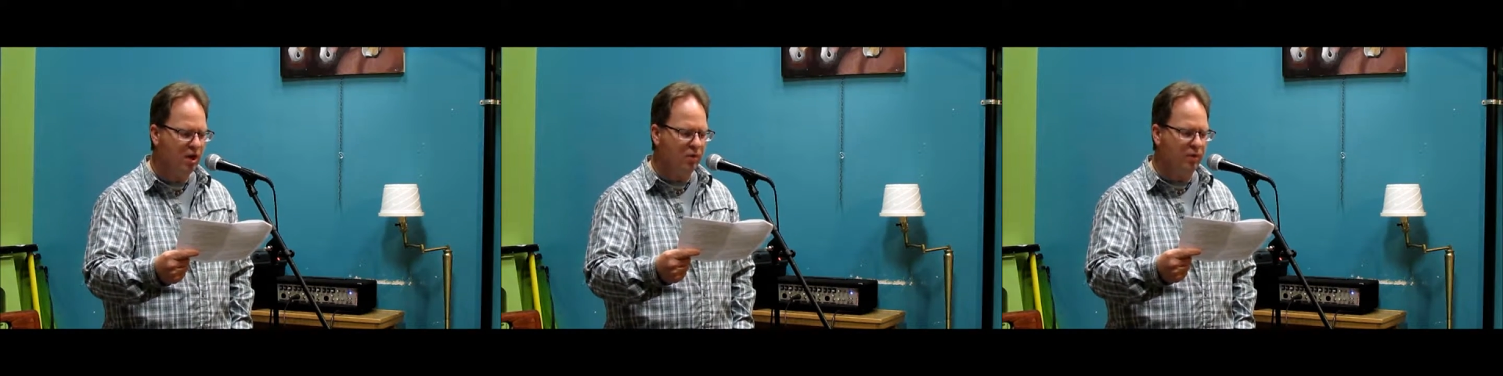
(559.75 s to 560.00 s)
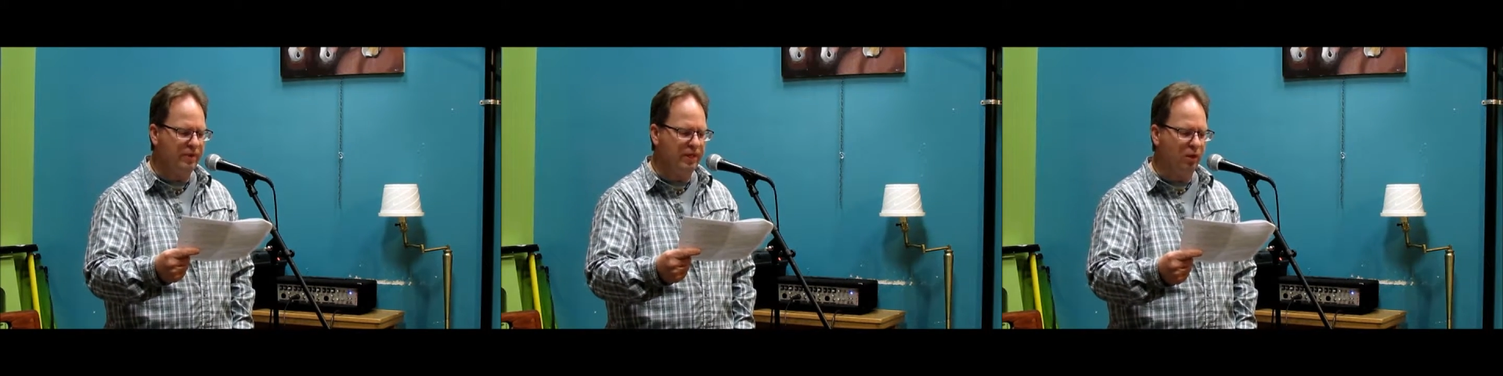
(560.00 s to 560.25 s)

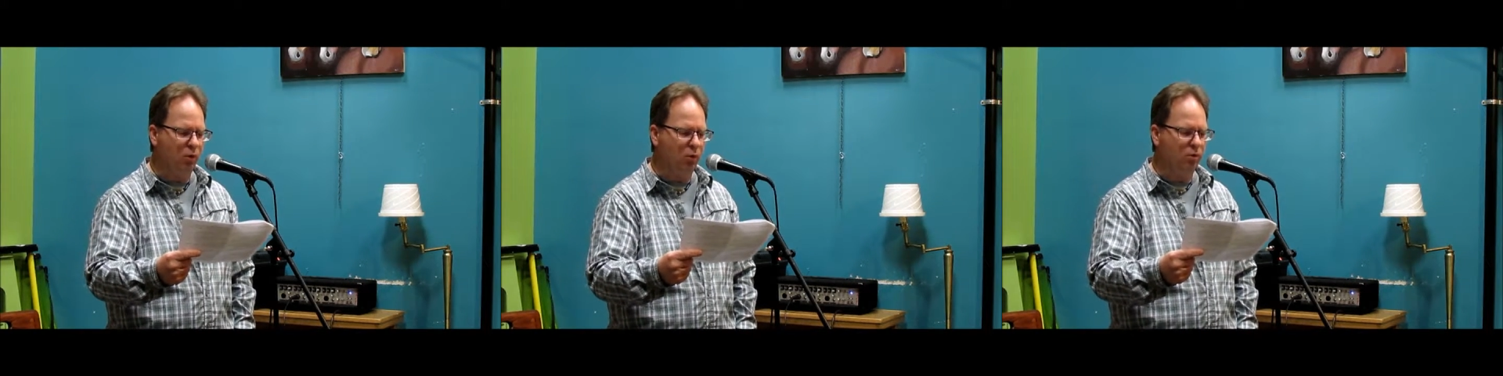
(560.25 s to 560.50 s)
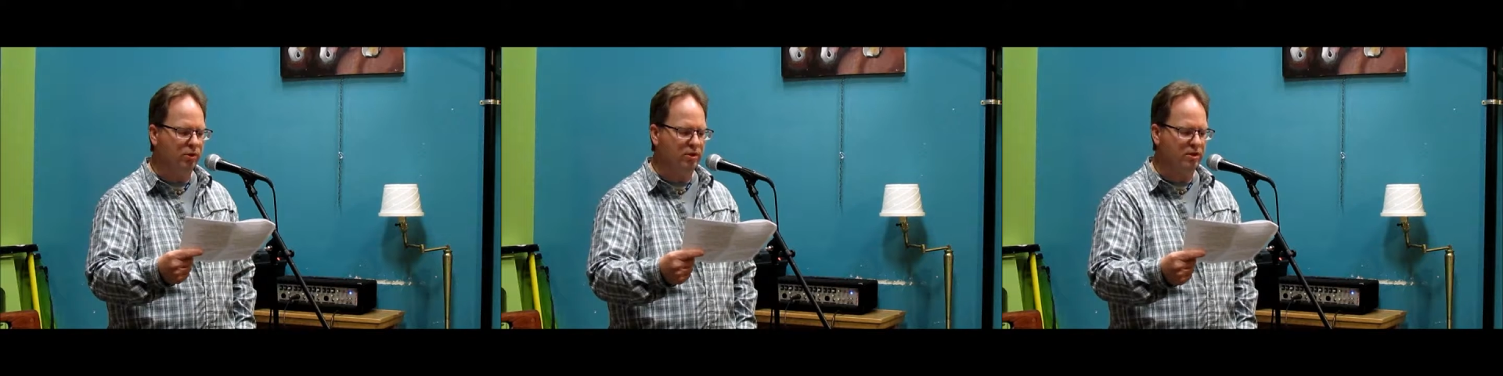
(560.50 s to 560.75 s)
when the
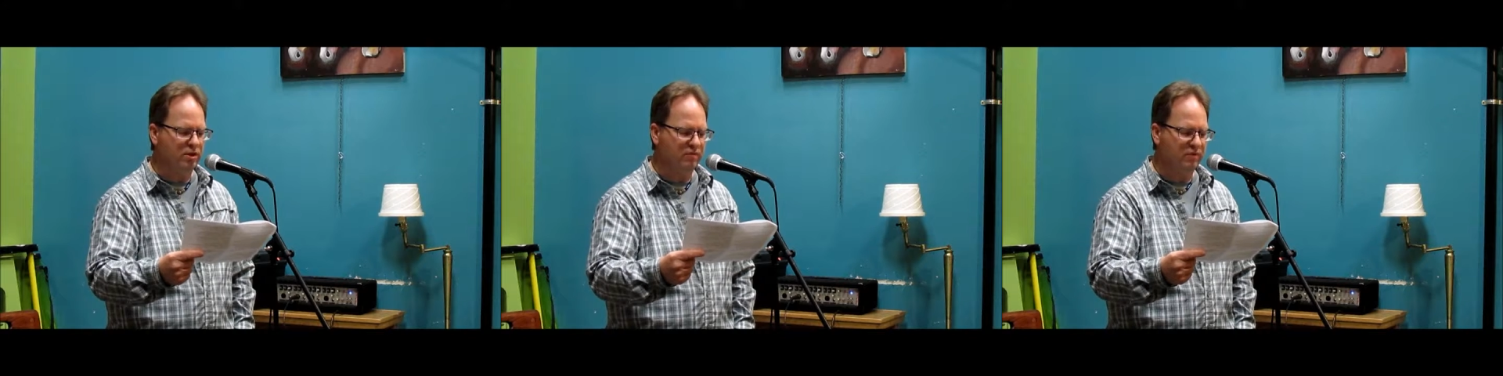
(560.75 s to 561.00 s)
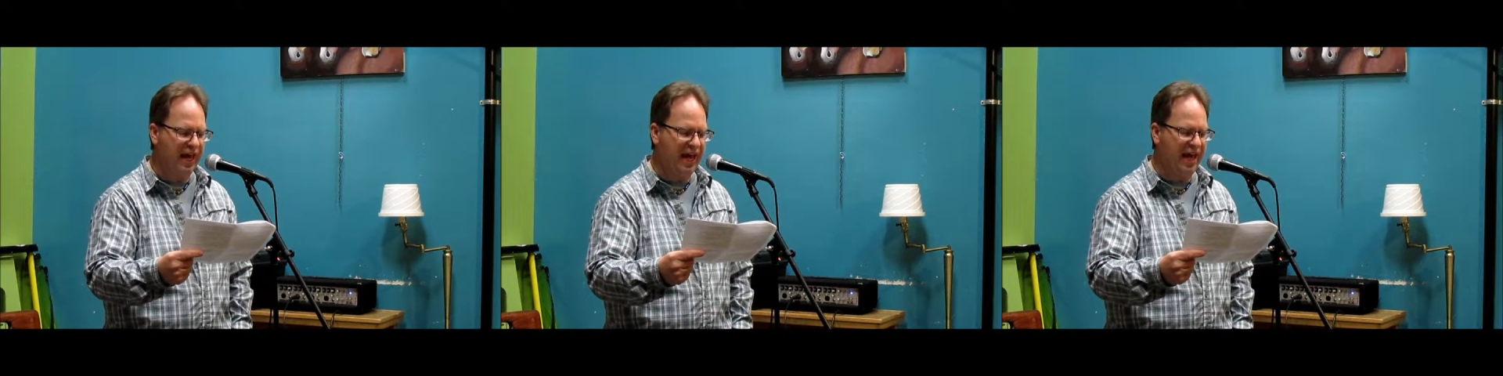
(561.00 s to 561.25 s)
oldest
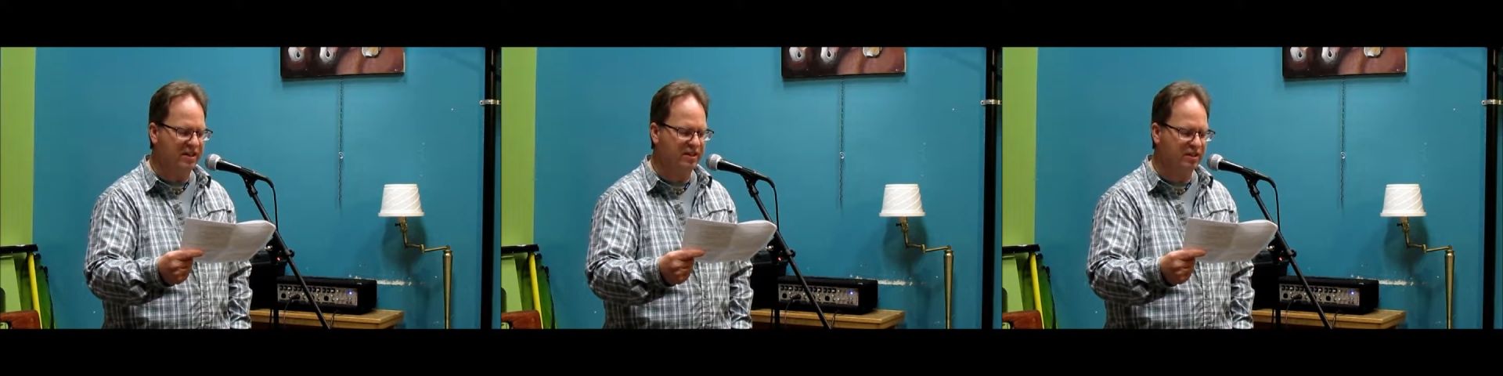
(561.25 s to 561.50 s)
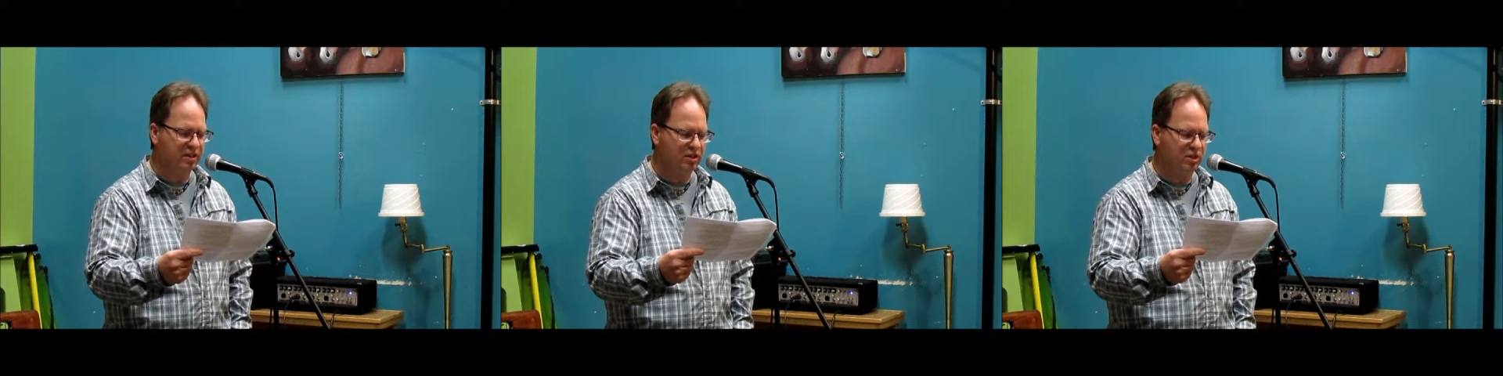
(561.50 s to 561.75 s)
of
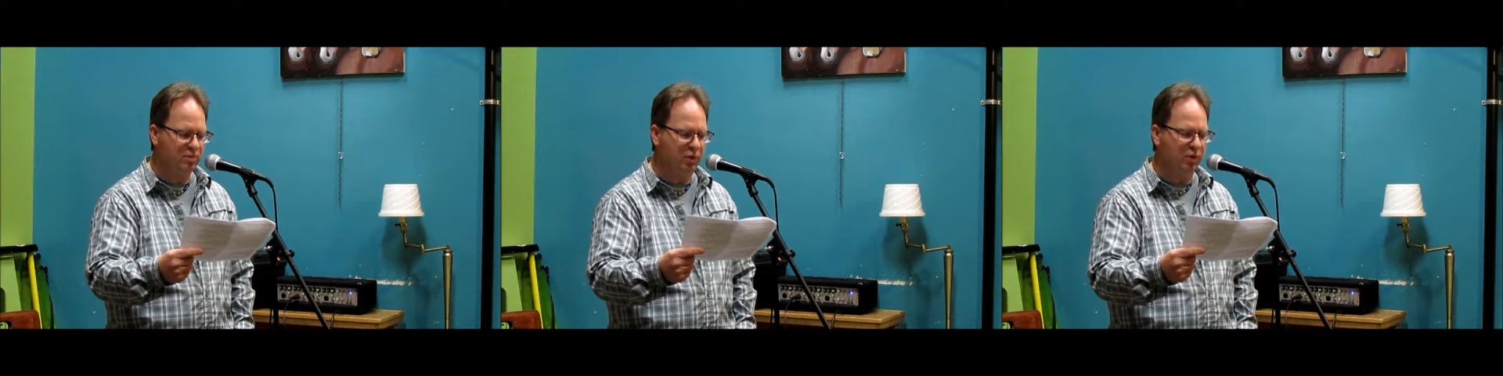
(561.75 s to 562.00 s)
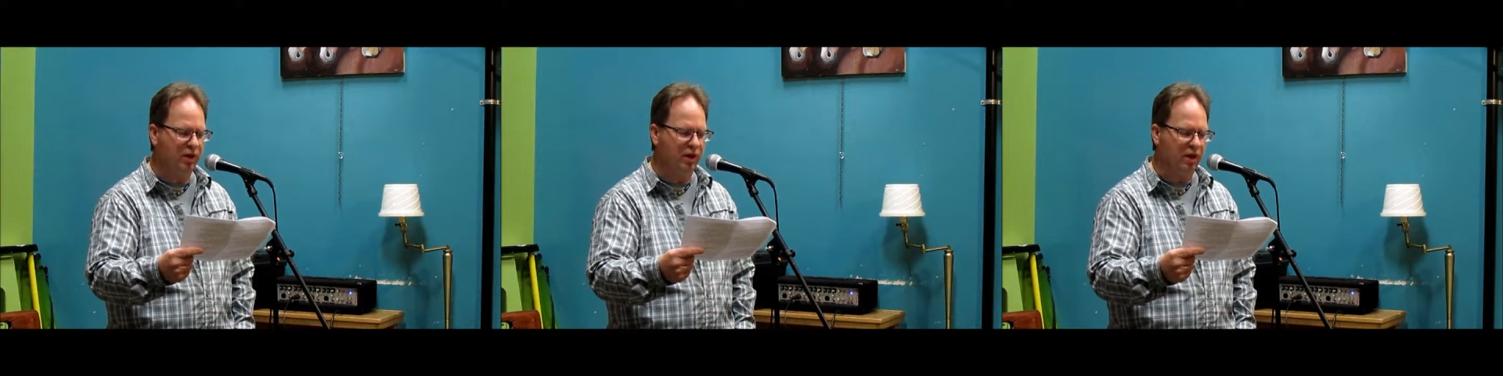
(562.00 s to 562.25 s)
cats
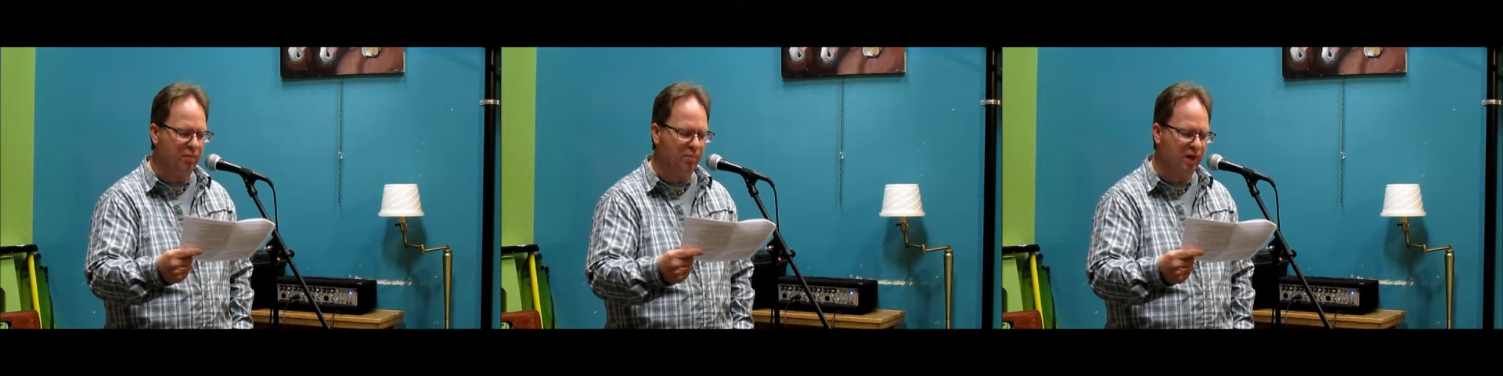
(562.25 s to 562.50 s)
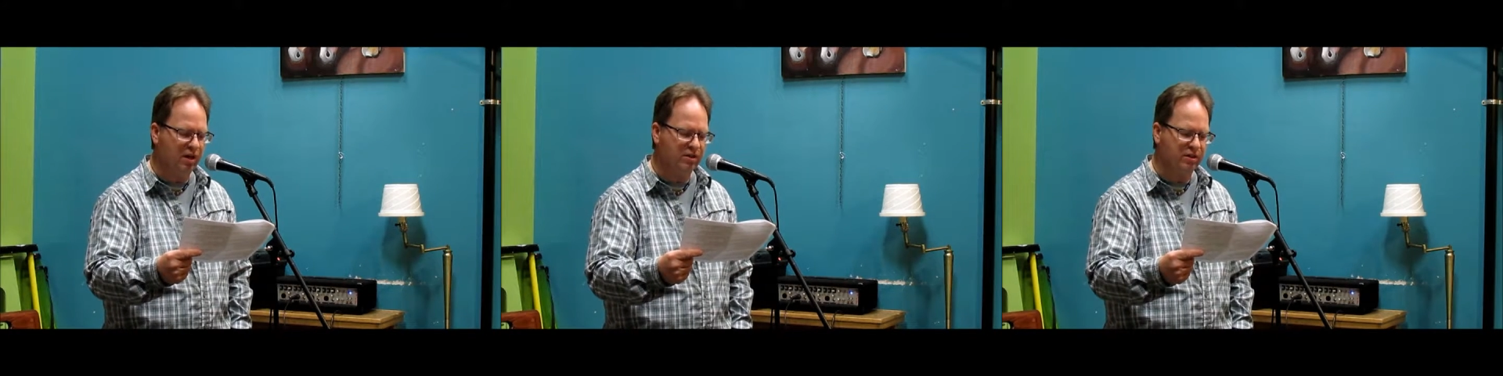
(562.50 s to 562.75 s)
spoke up,
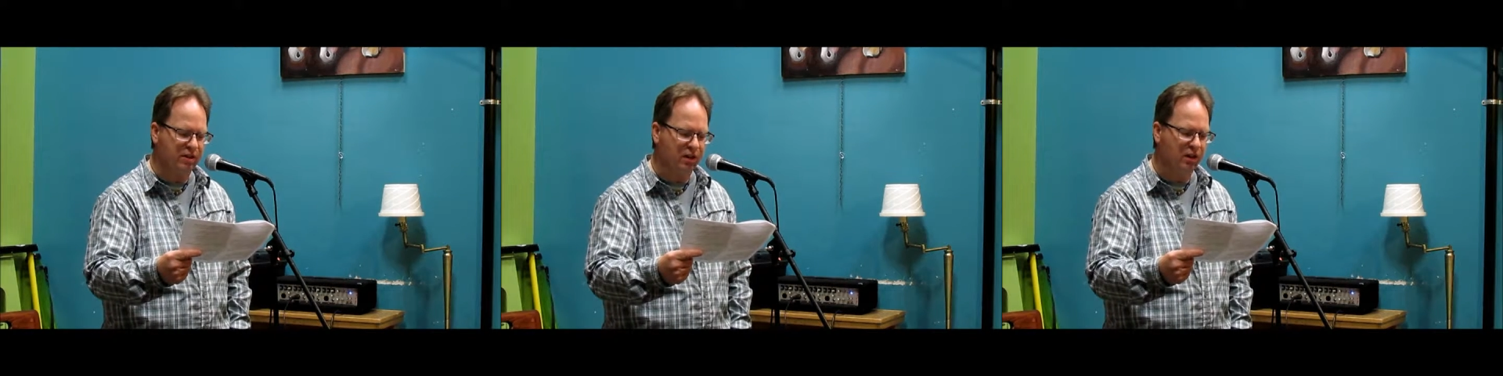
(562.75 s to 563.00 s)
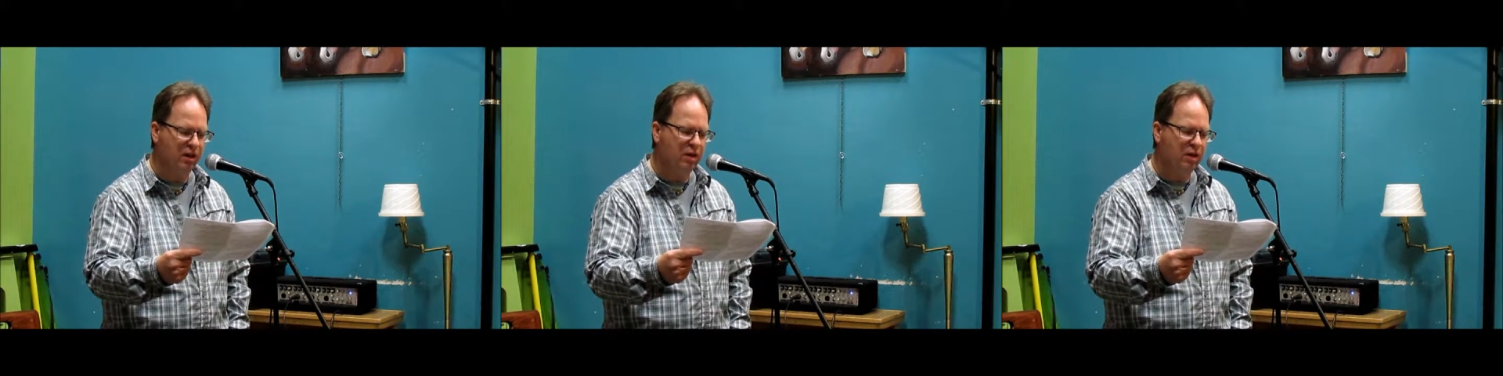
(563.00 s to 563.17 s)
pausing